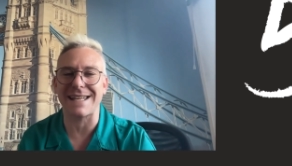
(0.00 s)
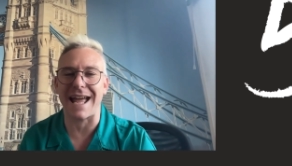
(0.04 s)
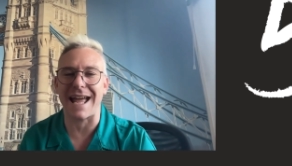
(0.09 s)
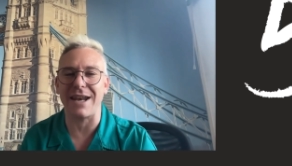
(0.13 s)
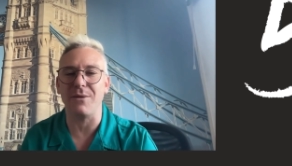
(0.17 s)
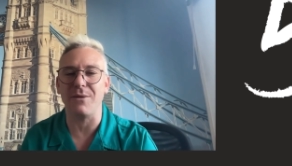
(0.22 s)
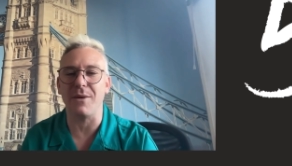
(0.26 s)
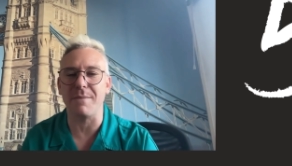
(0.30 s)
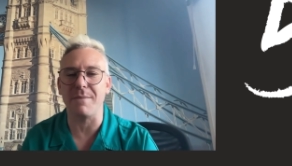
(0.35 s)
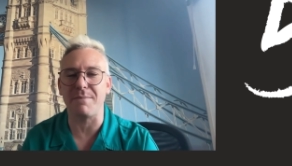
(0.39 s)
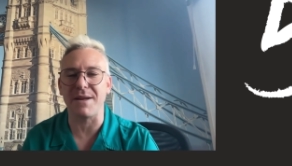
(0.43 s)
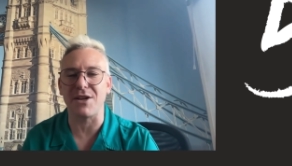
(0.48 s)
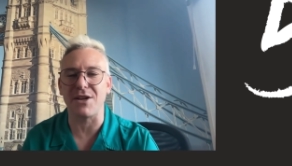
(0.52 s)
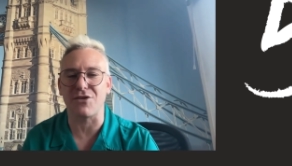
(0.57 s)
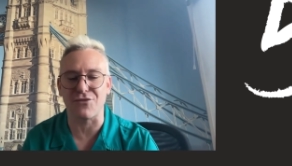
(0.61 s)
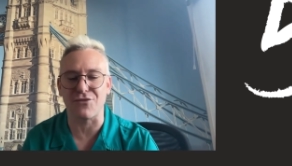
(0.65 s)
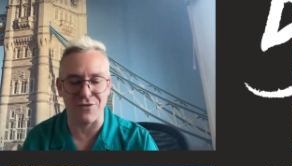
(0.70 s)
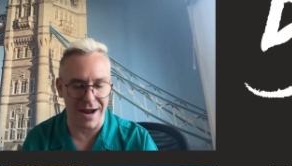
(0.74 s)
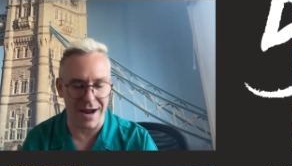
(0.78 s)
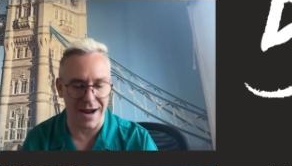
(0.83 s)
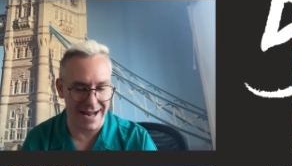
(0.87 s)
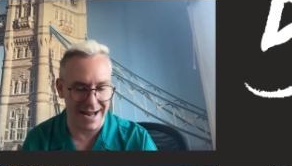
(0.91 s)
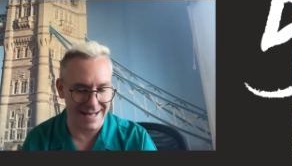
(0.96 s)
And it would be
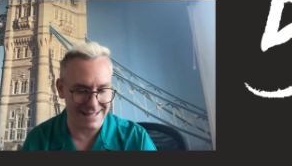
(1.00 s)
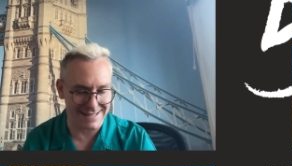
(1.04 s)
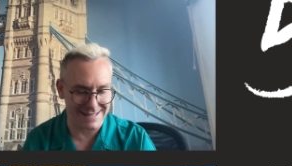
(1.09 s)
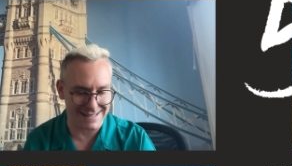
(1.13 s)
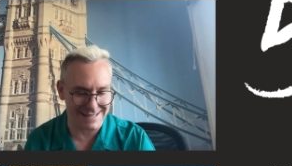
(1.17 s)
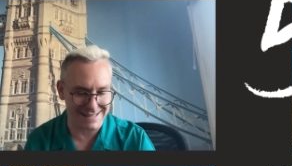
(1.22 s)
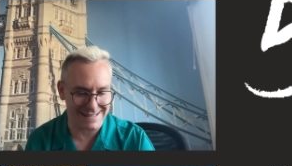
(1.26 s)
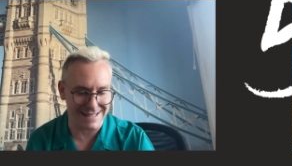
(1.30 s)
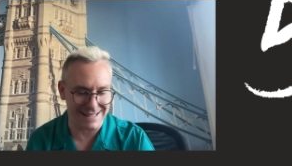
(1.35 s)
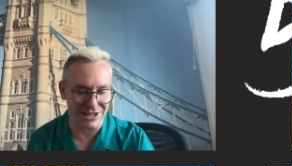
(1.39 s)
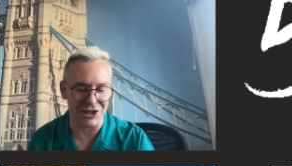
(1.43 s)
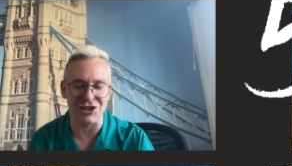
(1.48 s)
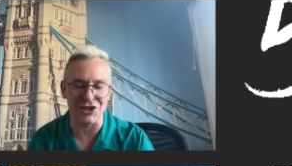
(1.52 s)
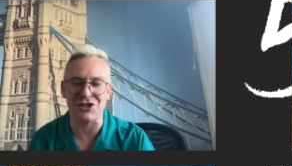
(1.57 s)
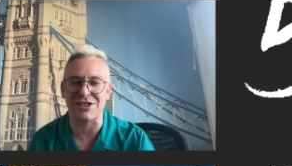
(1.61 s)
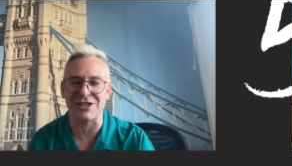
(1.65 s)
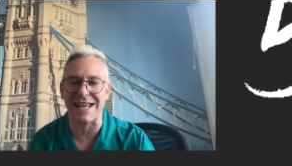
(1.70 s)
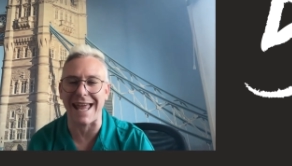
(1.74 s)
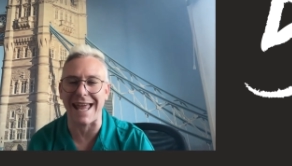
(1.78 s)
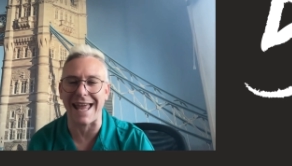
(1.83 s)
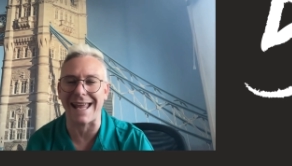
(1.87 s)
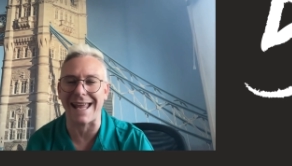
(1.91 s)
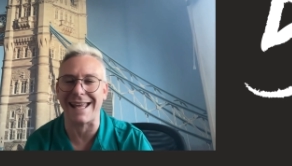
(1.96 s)
great to see you
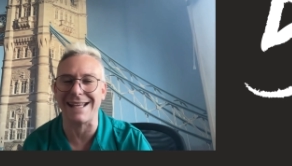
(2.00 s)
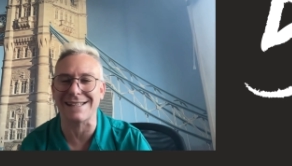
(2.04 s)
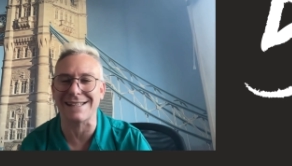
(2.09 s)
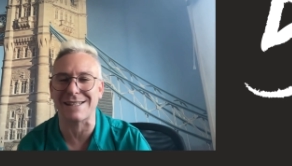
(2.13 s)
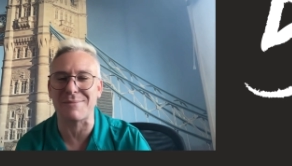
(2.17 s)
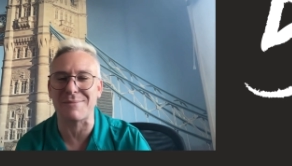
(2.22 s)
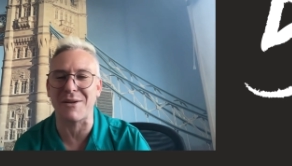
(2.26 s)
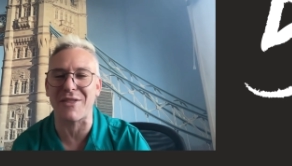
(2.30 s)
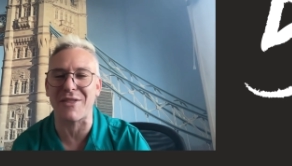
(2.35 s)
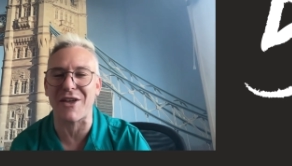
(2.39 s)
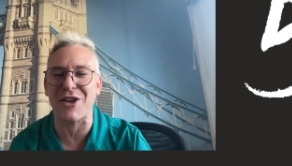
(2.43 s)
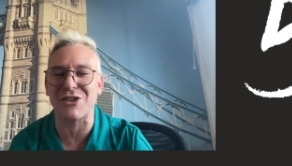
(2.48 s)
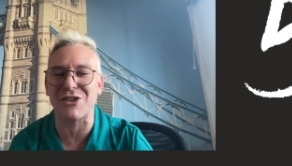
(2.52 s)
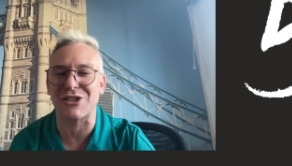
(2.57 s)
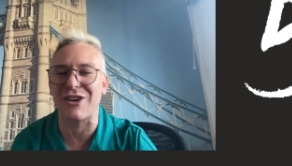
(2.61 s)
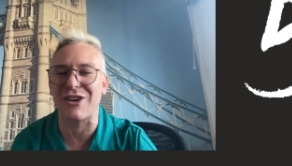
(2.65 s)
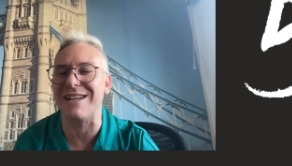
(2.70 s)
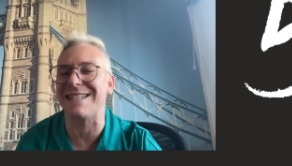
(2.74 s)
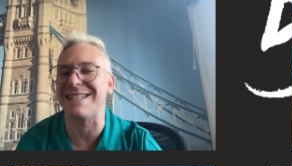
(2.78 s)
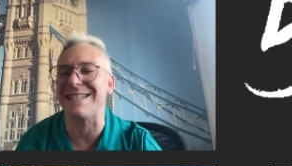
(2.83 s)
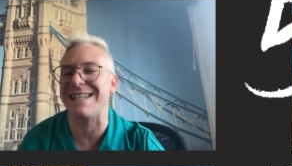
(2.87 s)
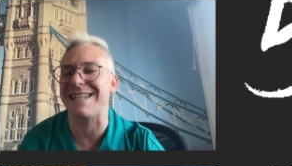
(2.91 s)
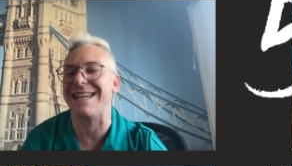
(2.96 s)
taking some of those
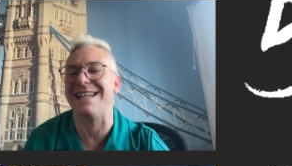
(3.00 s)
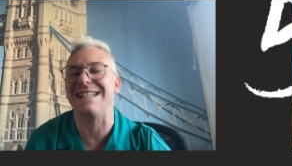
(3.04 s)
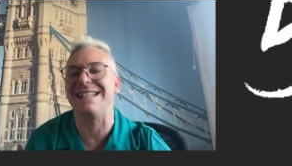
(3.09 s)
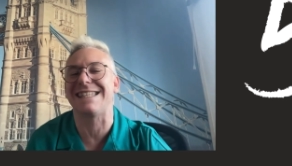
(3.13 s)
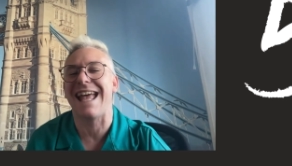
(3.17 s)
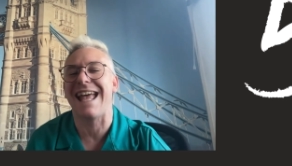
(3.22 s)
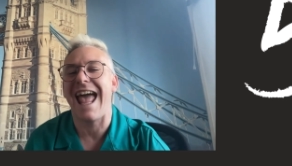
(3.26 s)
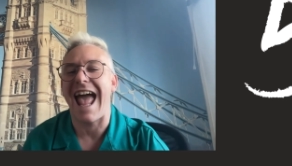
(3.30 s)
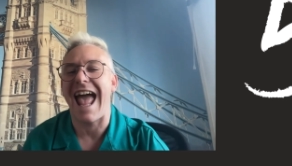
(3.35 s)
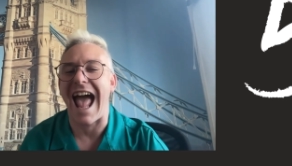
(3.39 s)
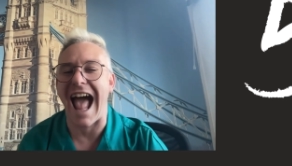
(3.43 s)
ideas